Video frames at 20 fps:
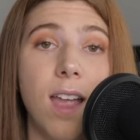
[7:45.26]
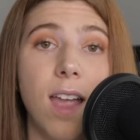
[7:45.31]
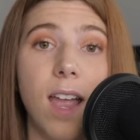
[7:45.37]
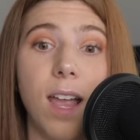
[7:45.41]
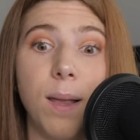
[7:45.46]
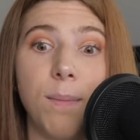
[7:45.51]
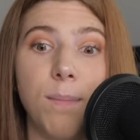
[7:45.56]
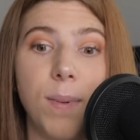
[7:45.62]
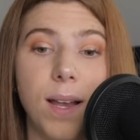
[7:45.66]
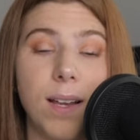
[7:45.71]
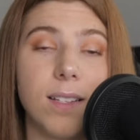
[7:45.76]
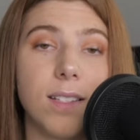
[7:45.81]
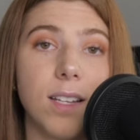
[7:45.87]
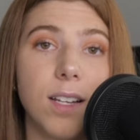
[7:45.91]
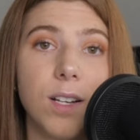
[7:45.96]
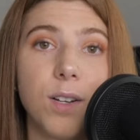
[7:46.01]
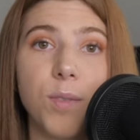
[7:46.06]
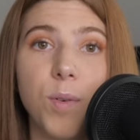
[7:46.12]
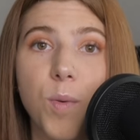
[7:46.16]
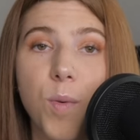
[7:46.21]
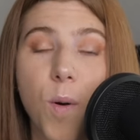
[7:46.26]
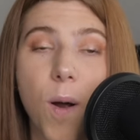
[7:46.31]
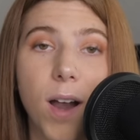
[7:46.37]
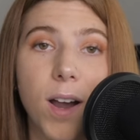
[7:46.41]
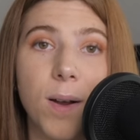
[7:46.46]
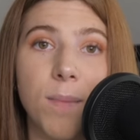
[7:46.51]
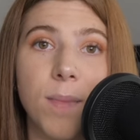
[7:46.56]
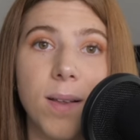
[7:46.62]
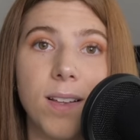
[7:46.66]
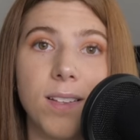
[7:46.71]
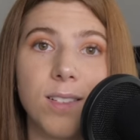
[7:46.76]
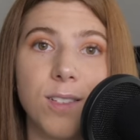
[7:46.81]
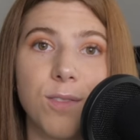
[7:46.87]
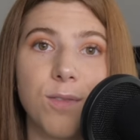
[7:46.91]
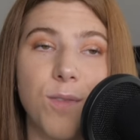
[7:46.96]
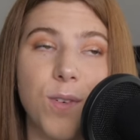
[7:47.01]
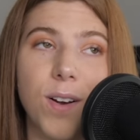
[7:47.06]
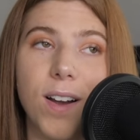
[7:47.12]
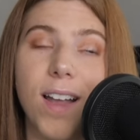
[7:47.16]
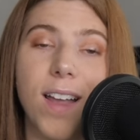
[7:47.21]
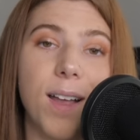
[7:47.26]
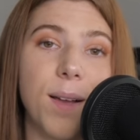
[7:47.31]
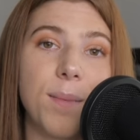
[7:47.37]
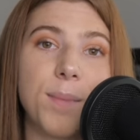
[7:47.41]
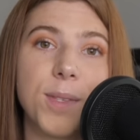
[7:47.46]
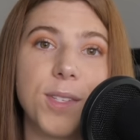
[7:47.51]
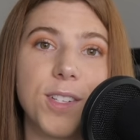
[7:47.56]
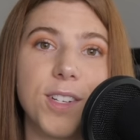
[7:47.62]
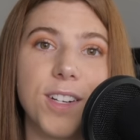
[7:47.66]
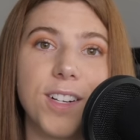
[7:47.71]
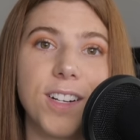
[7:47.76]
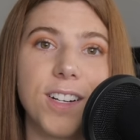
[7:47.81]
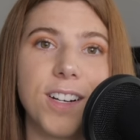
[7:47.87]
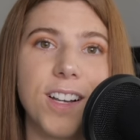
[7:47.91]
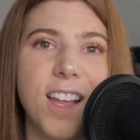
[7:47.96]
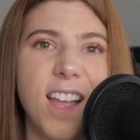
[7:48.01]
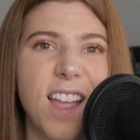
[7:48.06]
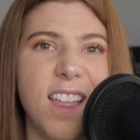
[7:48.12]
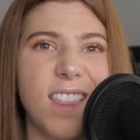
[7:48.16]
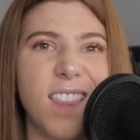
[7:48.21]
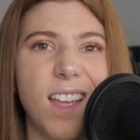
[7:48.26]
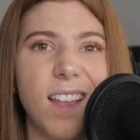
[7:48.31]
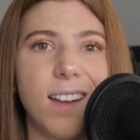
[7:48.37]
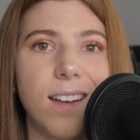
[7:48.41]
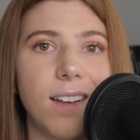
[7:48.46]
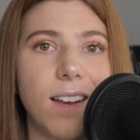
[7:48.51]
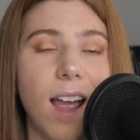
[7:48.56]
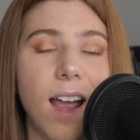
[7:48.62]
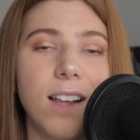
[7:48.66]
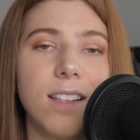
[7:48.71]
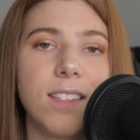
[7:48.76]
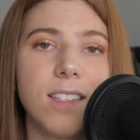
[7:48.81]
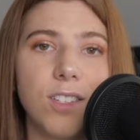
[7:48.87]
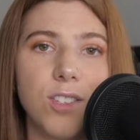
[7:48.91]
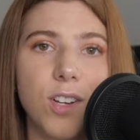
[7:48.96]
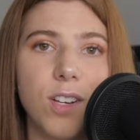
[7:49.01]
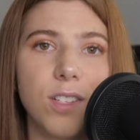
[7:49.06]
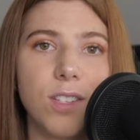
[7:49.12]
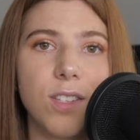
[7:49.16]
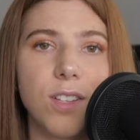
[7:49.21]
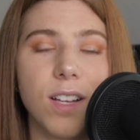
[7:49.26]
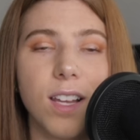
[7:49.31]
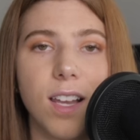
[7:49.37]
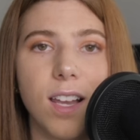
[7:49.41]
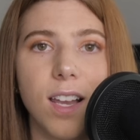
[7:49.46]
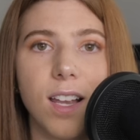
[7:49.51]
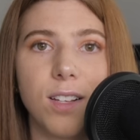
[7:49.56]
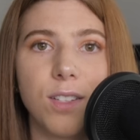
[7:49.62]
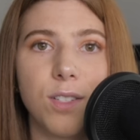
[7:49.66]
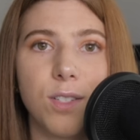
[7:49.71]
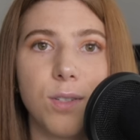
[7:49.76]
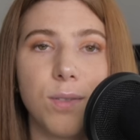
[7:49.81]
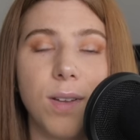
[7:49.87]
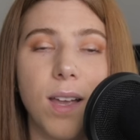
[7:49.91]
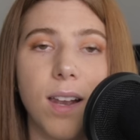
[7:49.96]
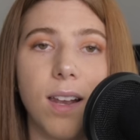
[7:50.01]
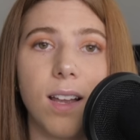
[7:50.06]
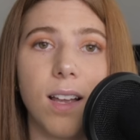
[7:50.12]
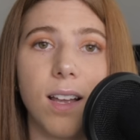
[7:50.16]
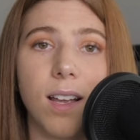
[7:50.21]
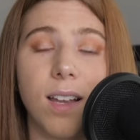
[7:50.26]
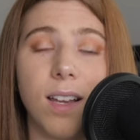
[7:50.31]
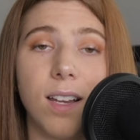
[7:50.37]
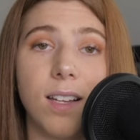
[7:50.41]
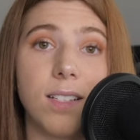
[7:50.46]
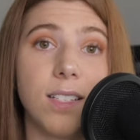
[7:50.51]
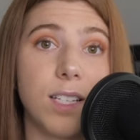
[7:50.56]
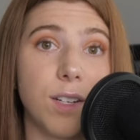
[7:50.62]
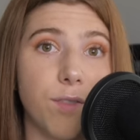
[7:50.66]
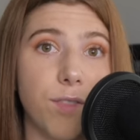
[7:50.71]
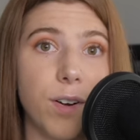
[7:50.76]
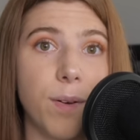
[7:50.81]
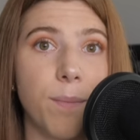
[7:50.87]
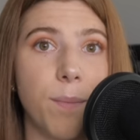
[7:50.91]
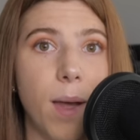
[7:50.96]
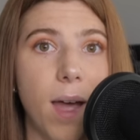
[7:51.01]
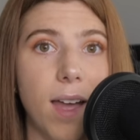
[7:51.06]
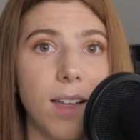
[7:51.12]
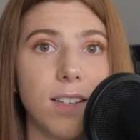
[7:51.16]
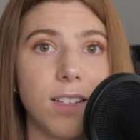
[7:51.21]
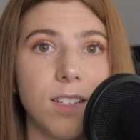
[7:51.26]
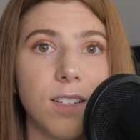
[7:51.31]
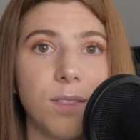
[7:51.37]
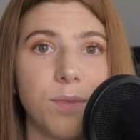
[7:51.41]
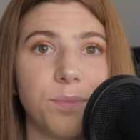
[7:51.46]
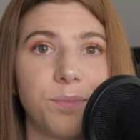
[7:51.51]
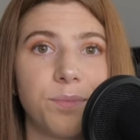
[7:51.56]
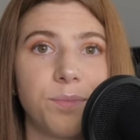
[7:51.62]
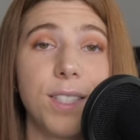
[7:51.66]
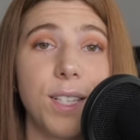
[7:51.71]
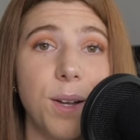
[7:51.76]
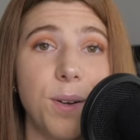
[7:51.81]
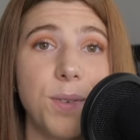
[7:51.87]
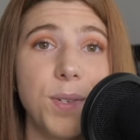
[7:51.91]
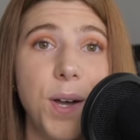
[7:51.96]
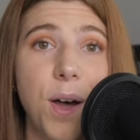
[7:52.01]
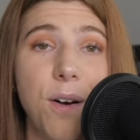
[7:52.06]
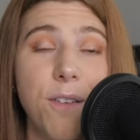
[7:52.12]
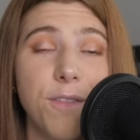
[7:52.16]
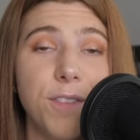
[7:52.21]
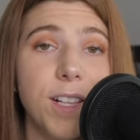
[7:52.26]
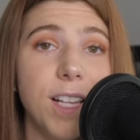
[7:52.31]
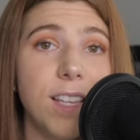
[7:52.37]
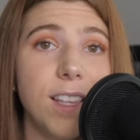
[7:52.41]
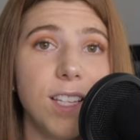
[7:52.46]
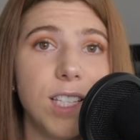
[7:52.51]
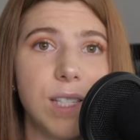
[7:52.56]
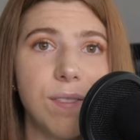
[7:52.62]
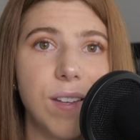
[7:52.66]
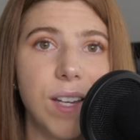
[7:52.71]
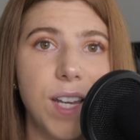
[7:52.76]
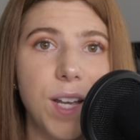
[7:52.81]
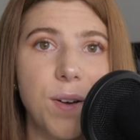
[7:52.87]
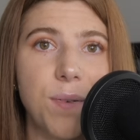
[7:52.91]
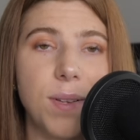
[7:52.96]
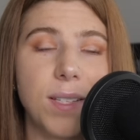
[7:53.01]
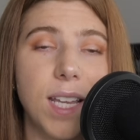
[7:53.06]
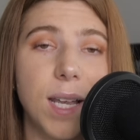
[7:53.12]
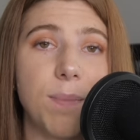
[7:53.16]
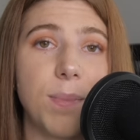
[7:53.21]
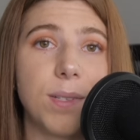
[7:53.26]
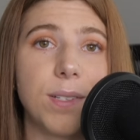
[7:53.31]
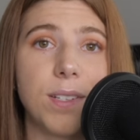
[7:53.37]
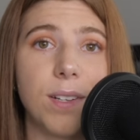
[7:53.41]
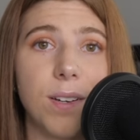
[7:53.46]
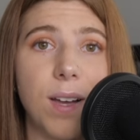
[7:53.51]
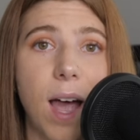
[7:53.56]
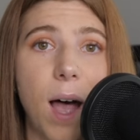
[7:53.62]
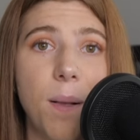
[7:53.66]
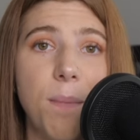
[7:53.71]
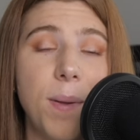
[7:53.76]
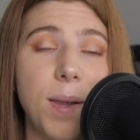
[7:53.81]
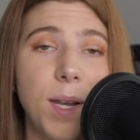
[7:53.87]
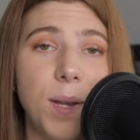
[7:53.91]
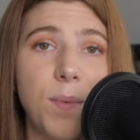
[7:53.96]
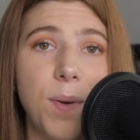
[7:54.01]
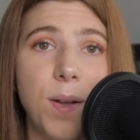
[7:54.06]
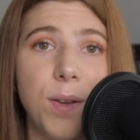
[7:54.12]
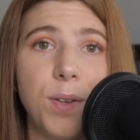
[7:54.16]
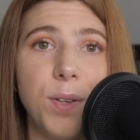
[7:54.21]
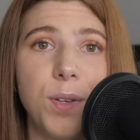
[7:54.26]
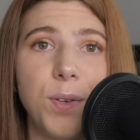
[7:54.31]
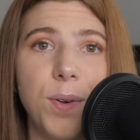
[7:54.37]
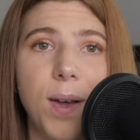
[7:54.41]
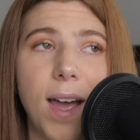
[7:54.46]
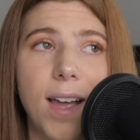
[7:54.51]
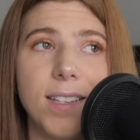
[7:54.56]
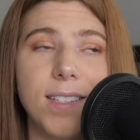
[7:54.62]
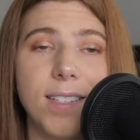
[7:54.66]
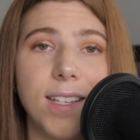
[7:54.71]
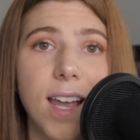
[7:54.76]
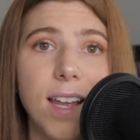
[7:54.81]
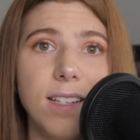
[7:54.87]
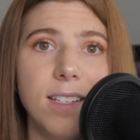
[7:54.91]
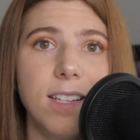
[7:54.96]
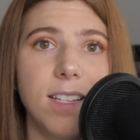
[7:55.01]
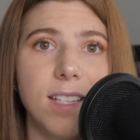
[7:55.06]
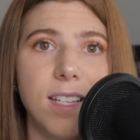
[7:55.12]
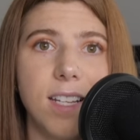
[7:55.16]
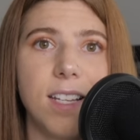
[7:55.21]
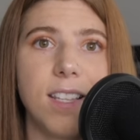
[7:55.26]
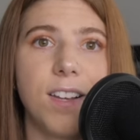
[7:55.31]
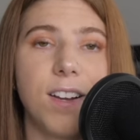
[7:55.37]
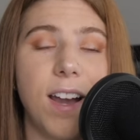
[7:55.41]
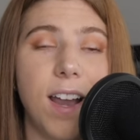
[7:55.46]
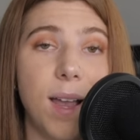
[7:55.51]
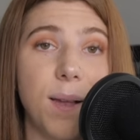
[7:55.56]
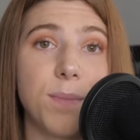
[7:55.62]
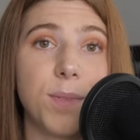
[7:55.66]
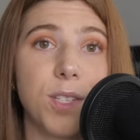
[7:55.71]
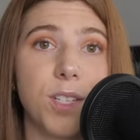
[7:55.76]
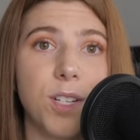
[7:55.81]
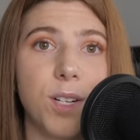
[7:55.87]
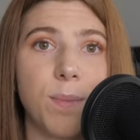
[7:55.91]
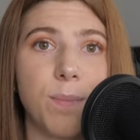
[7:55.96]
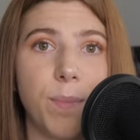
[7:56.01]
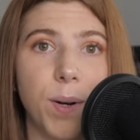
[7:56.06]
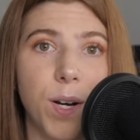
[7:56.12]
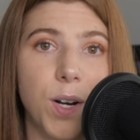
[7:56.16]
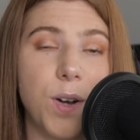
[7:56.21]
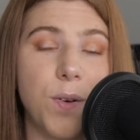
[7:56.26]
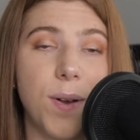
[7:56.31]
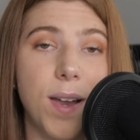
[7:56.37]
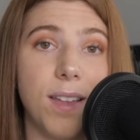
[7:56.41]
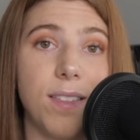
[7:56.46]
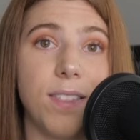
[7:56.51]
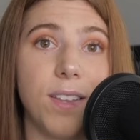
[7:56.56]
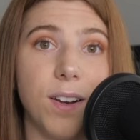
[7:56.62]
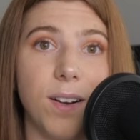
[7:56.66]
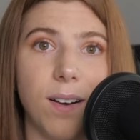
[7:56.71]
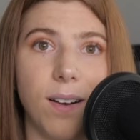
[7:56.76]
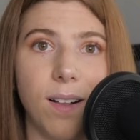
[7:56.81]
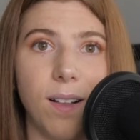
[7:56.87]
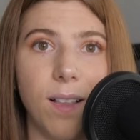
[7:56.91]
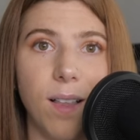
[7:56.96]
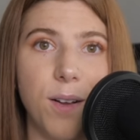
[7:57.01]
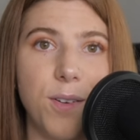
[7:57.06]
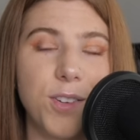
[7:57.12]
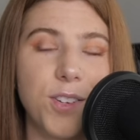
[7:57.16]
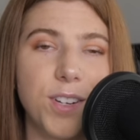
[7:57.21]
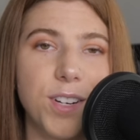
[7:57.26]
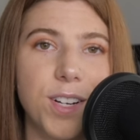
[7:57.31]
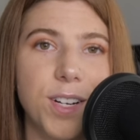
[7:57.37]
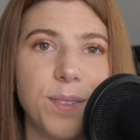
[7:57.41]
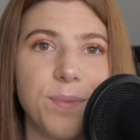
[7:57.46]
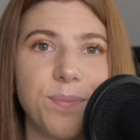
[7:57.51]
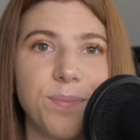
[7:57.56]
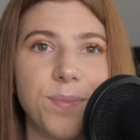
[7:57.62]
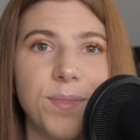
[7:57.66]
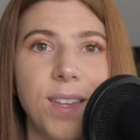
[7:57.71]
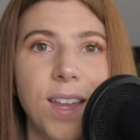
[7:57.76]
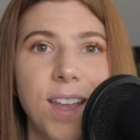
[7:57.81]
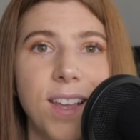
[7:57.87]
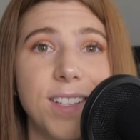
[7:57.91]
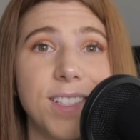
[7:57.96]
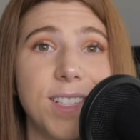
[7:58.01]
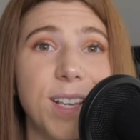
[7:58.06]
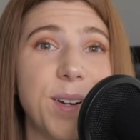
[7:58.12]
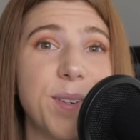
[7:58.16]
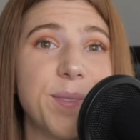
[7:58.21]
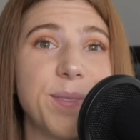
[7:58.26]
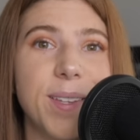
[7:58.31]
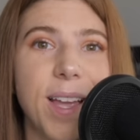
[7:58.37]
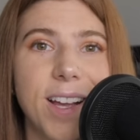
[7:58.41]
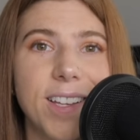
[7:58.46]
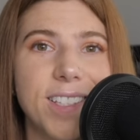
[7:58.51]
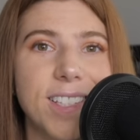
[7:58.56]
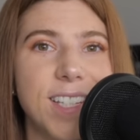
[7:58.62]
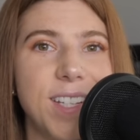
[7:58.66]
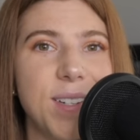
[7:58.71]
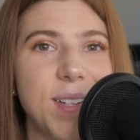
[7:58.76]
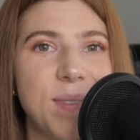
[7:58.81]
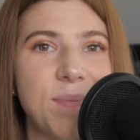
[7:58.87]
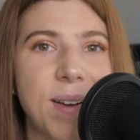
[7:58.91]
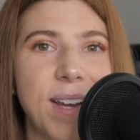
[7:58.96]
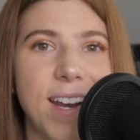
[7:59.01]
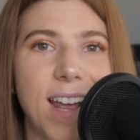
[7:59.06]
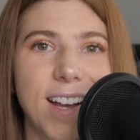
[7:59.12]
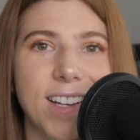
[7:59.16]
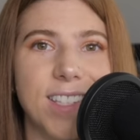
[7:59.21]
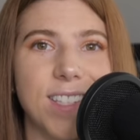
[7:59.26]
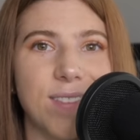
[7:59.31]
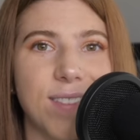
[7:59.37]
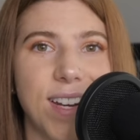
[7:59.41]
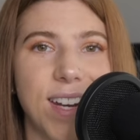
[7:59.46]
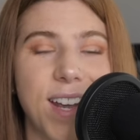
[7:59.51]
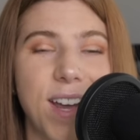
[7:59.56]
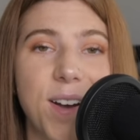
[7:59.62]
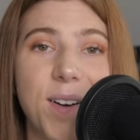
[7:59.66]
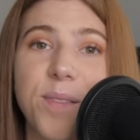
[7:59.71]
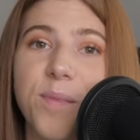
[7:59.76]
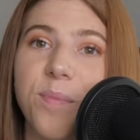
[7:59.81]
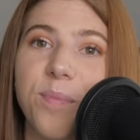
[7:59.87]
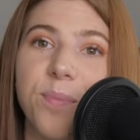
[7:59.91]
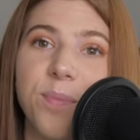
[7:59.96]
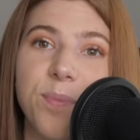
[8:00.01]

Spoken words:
a basic requirement for a hamster, then I'd suggest looking into getting a different pet. So hopefully this video was able to help anyone who has yet to see their hamster burrow in their enclosure. So I'll see you in my next video.